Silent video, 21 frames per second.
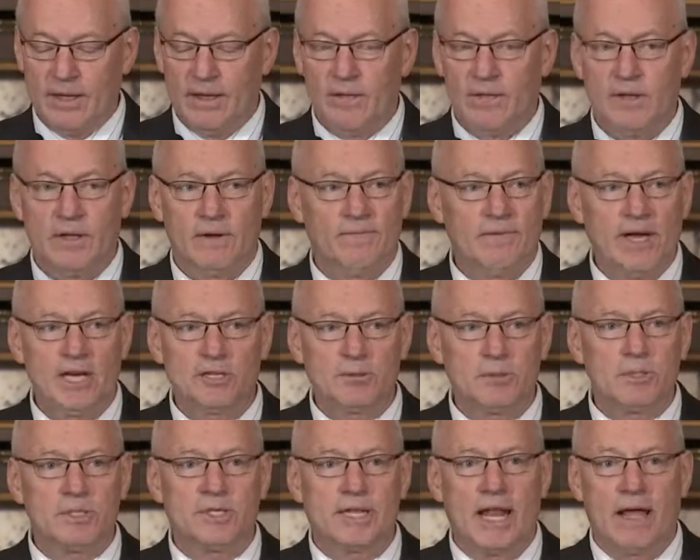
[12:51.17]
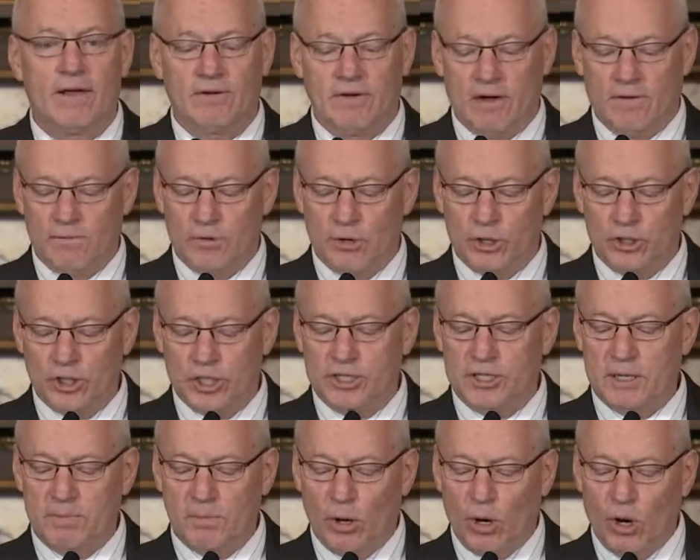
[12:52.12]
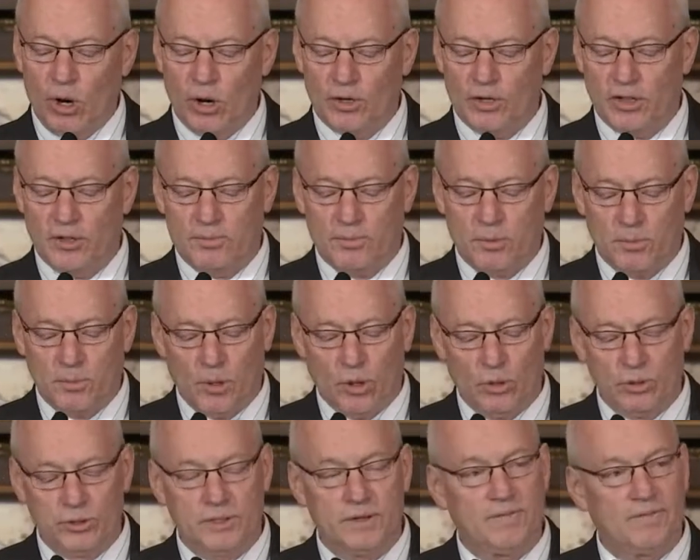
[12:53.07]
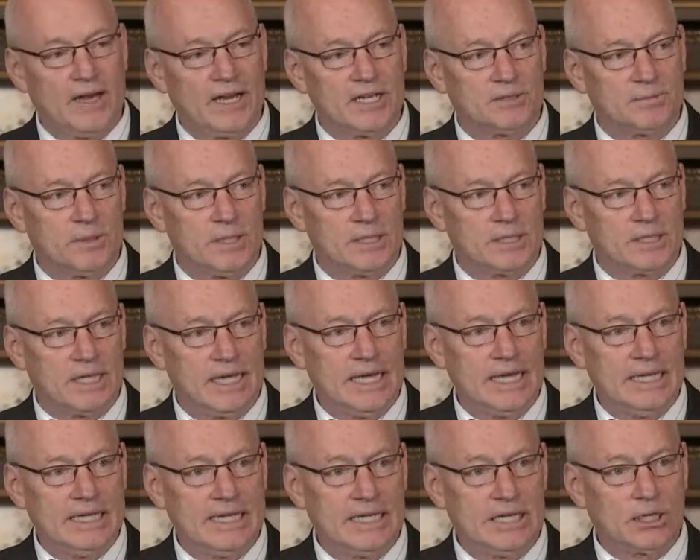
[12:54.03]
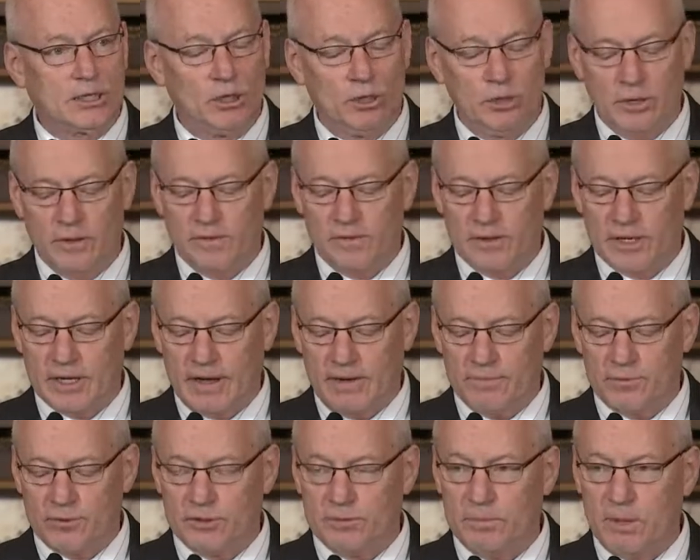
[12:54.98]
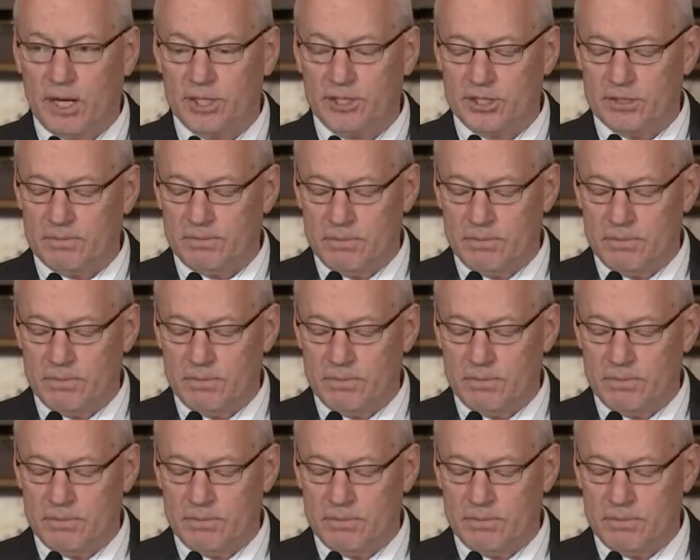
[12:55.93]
The investments that I covered are just a part of the proposed investments included in the governor's budget.